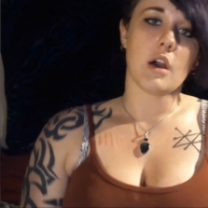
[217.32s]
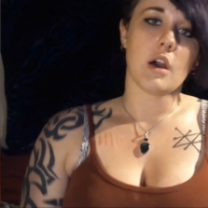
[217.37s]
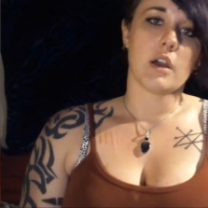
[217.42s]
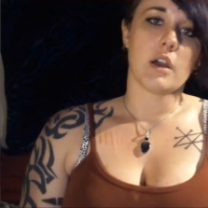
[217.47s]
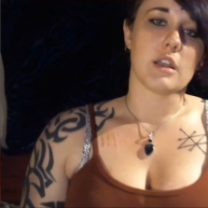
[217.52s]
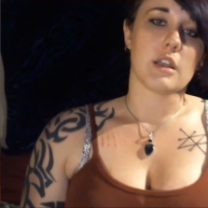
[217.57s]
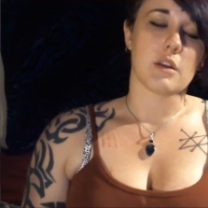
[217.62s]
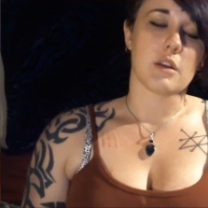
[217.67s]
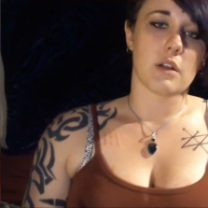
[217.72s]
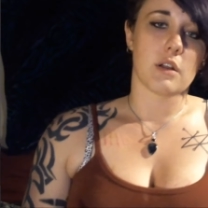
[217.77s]

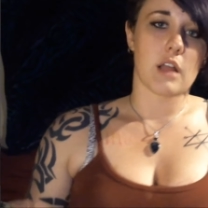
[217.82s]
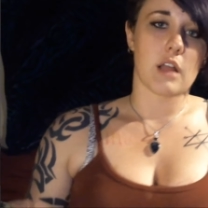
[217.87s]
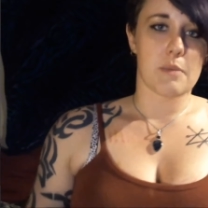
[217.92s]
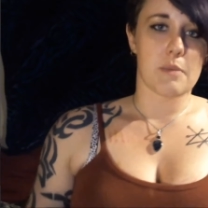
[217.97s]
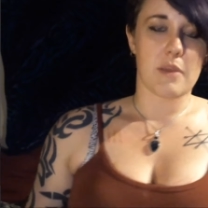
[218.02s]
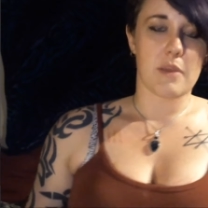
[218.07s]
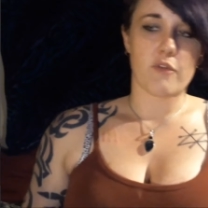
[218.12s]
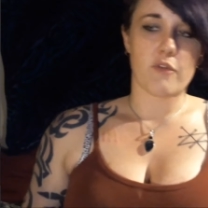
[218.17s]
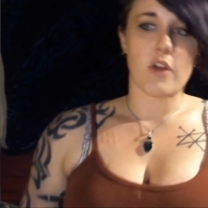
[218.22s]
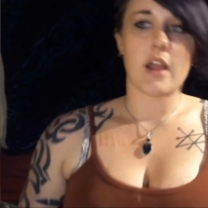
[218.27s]
a lot of
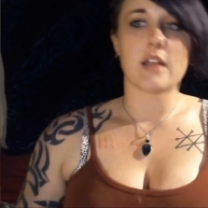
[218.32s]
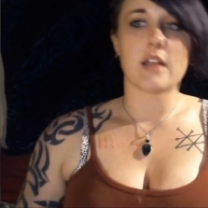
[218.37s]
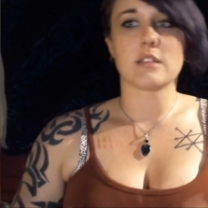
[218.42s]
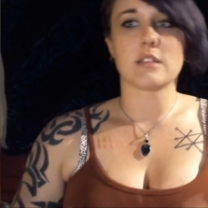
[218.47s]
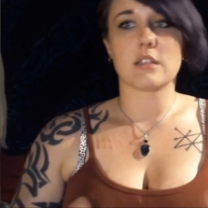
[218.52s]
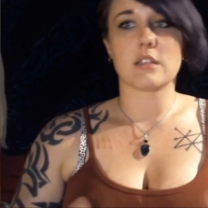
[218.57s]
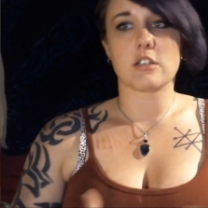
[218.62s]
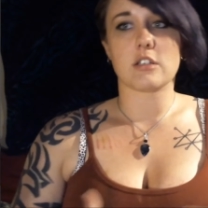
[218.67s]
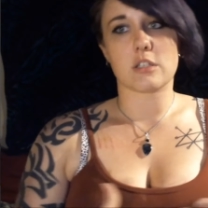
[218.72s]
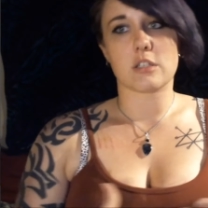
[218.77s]
my friends
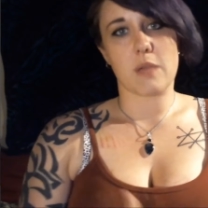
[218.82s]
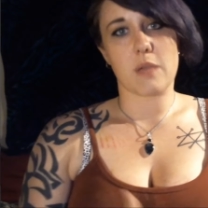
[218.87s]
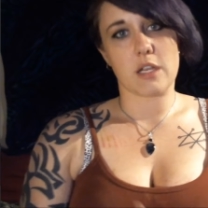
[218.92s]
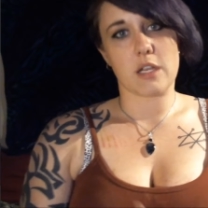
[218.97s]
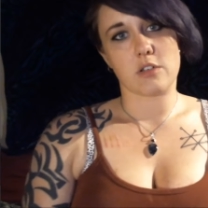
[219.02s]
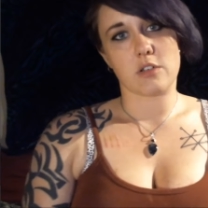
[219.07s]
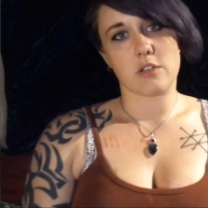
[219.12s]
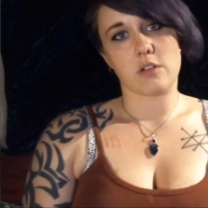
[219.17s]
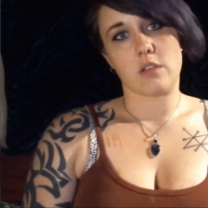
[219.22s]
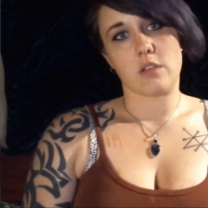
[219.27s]
and just make
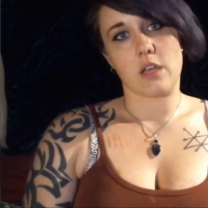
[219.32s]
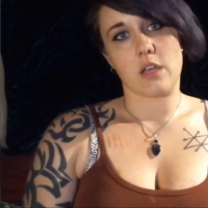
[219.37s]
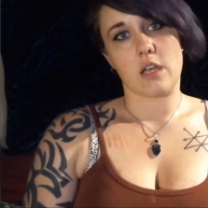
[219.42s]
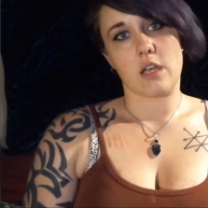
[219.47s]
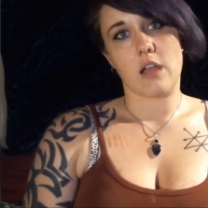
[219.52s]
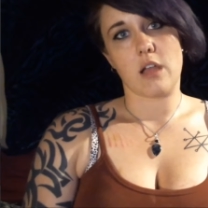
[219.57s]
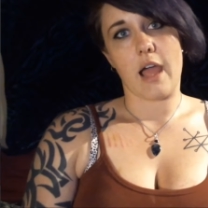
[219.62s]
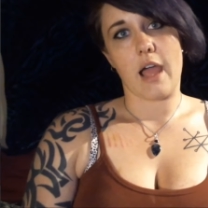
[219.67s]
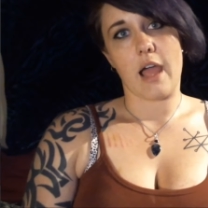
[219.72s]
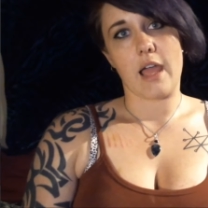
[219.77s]
sure that
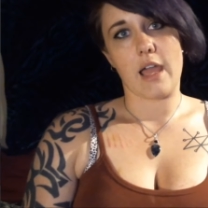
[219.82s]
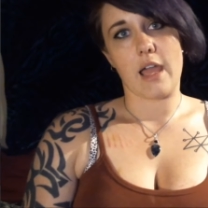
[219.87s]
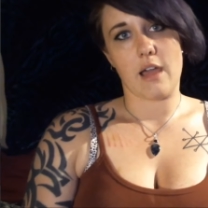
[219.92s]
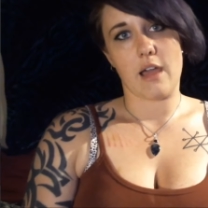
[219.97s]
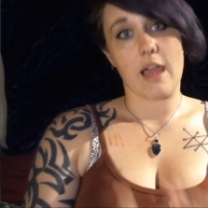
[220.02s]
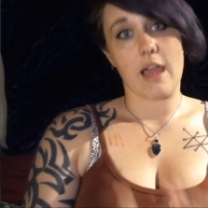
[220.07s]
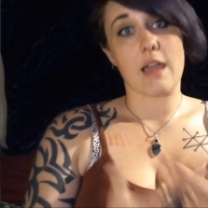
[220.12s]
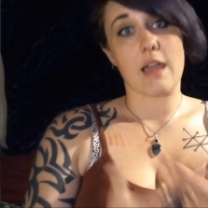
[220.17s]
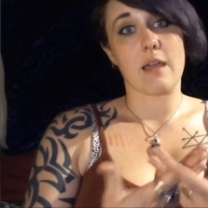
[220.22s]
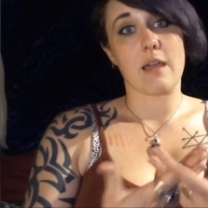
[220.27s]

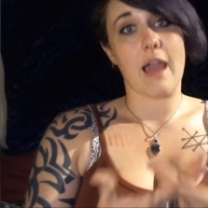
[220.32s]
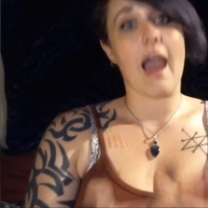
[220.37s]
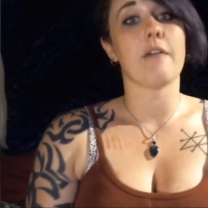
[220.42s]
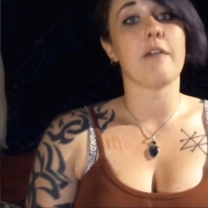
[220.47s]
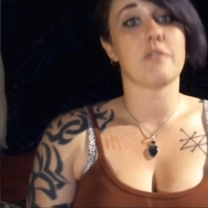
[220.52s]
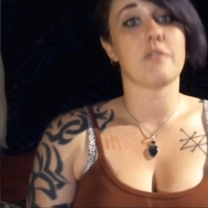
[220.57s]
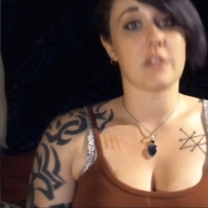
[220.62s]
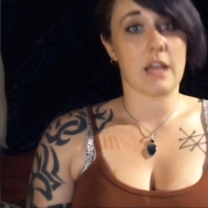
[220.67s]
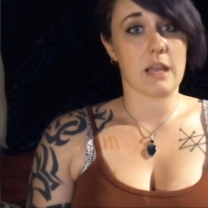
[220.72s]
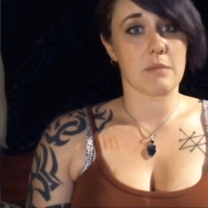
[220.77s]
I
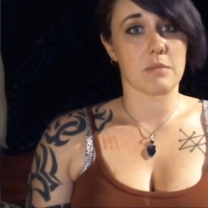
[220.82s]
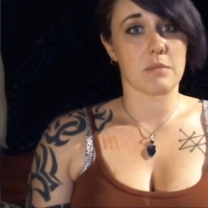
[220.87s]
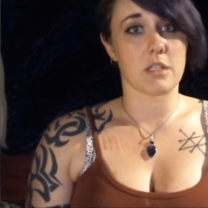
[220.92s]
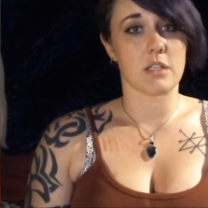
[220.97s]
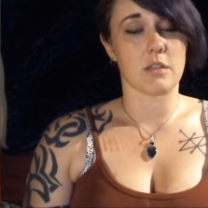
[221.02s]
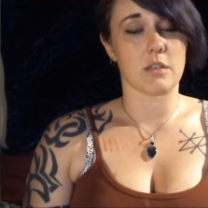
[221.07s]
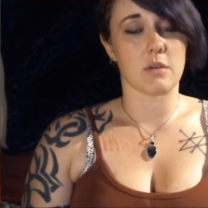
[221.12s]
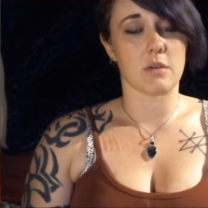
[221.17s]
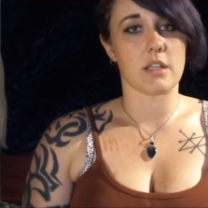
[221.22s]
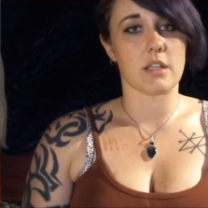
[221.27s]
have time to
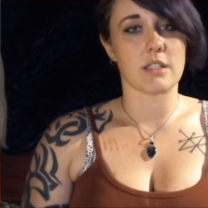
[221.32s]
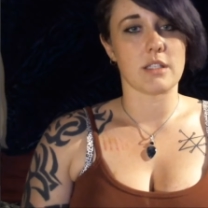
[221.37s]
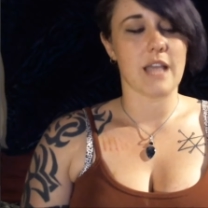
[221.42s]
do it.